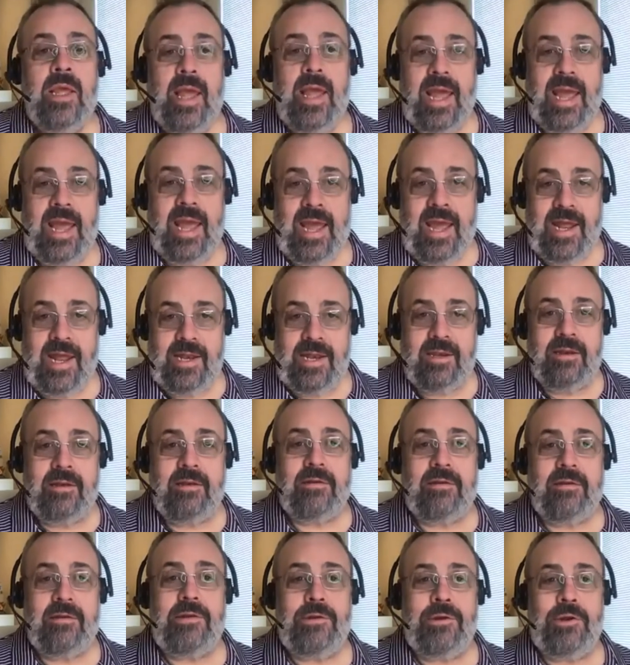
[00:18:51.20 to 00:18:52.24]

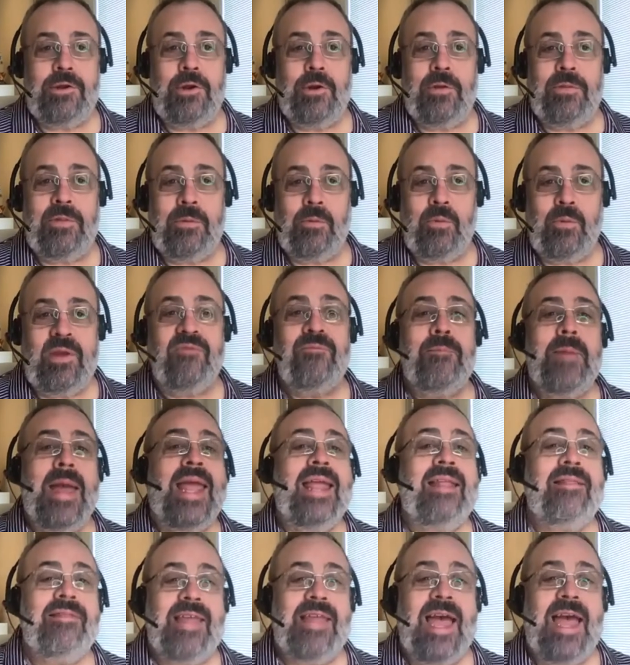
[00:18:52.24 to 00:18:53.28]
And, that we've
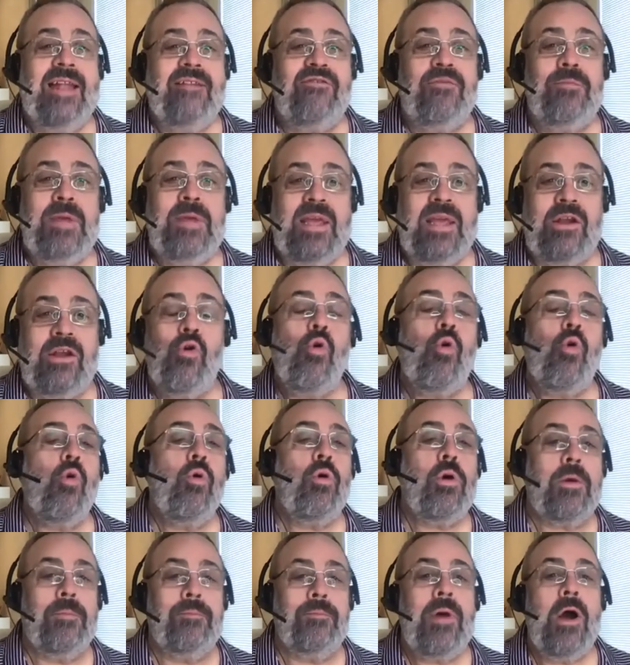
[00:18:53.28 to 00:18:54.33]
made that to be a
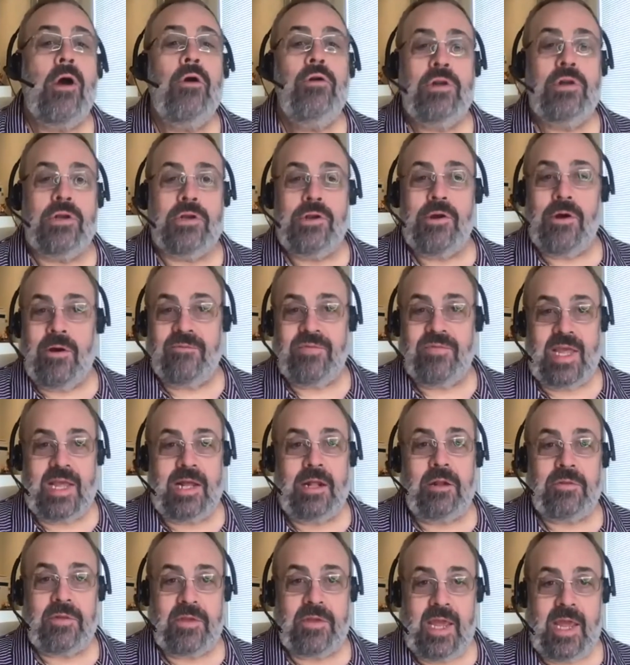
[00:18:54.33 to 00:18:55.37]
core component of the
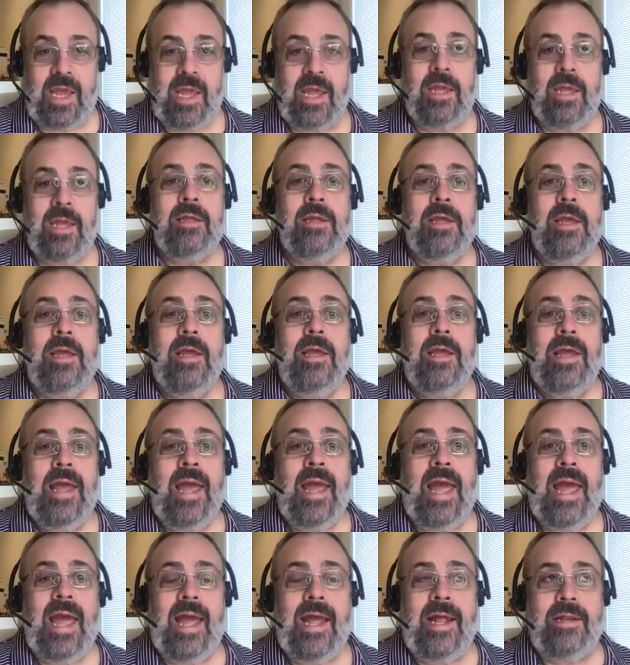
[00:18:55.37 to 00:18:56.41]
healthcare.
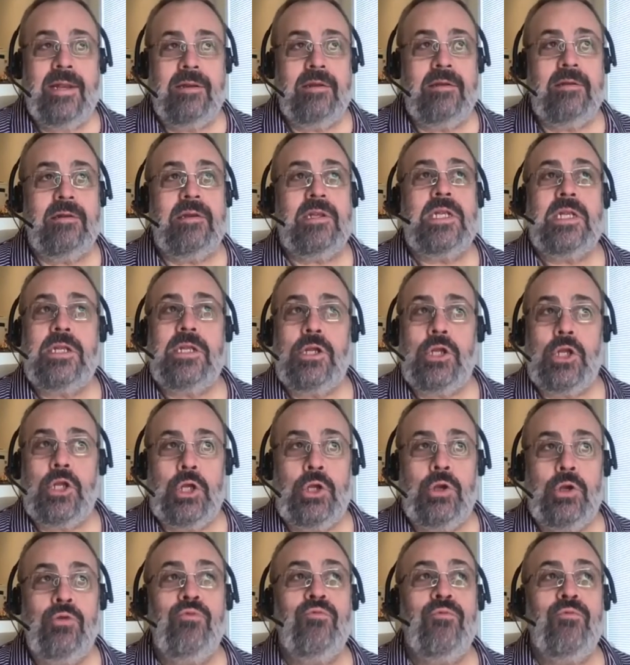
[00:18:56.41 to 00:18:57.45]
And
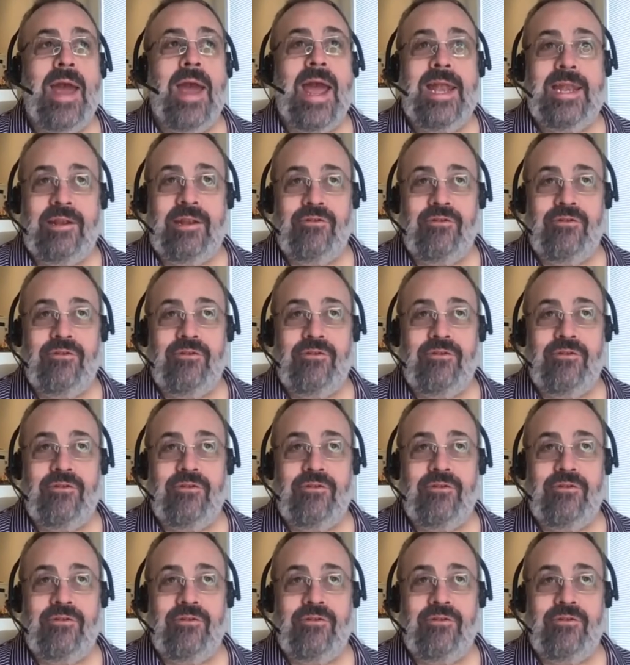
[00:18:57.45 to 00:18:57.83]
you ran into